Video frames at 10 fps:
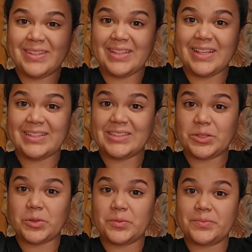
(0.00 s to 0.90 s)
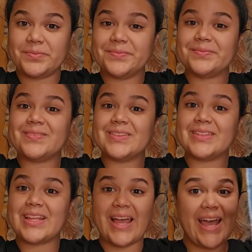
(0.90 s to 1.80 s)
And so
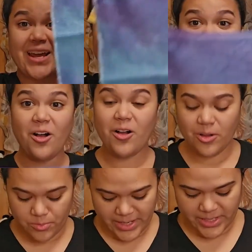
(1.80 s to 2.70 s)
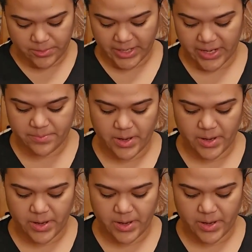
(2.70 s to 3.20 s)
I had it all ready when I